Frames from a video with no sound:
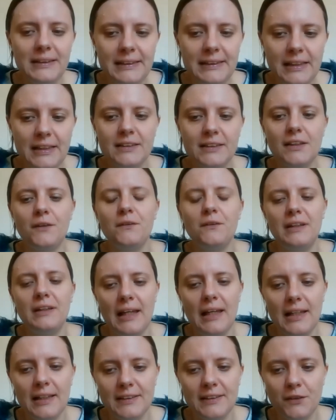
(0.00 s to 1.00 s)
see. So,
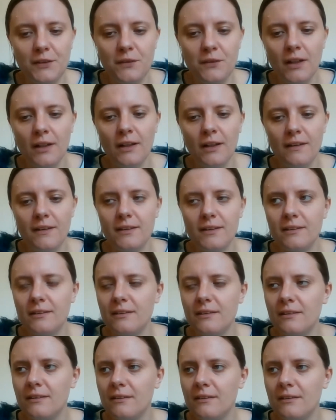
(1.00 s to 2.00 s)
yeah. So
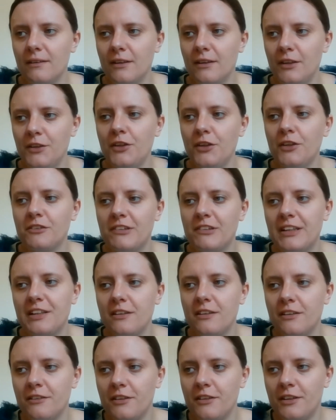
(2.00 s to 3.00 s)
the not
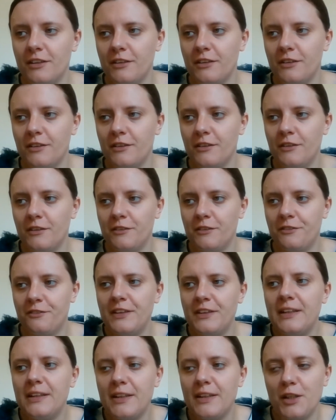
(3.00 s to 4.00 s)
really
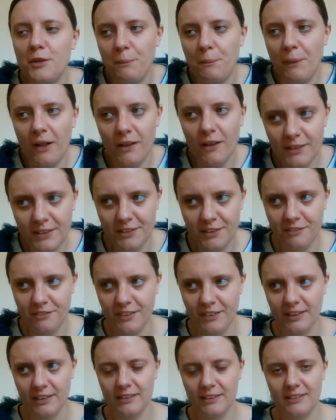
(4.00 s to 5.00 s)
feeling a part of
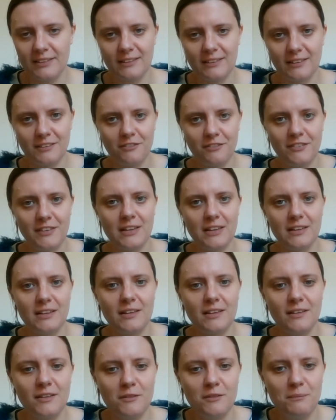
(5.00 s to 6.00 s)
it and
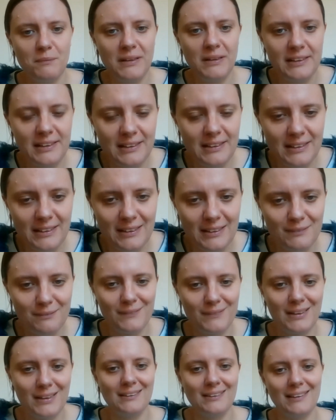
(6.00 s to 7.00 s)
feeling completely
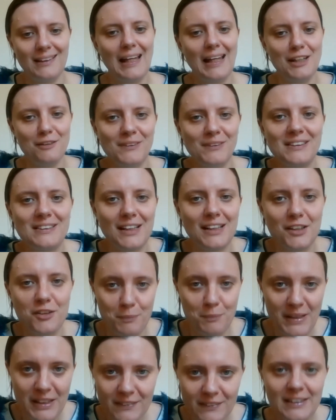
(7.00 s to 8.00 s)
like able to kind of
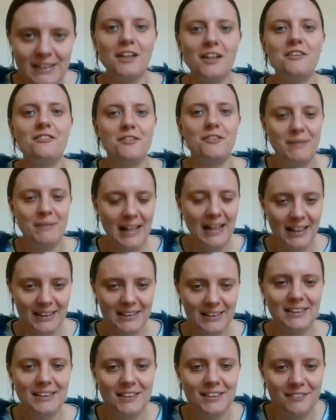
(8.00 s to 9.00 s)
be yourself and be
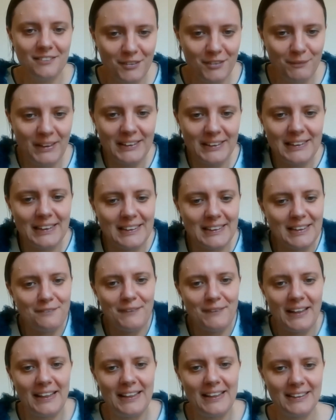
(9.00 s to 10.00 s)
active and
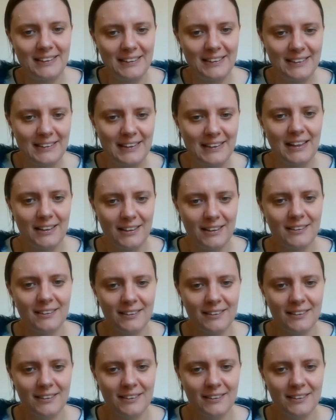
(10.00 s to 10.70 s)
participate. Is that?